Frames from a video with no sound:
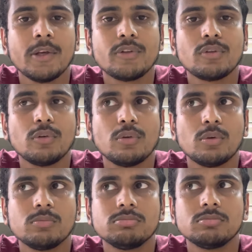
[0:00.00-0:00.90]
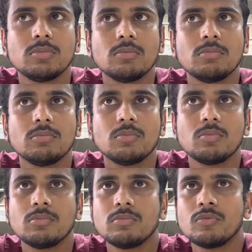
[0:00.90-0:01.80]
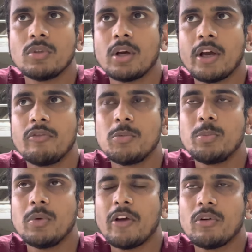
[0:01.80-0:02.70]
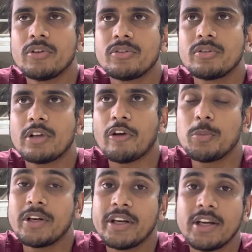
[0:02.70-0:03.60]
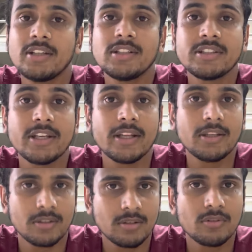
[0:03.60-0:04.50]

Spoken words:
So I've been reading the theory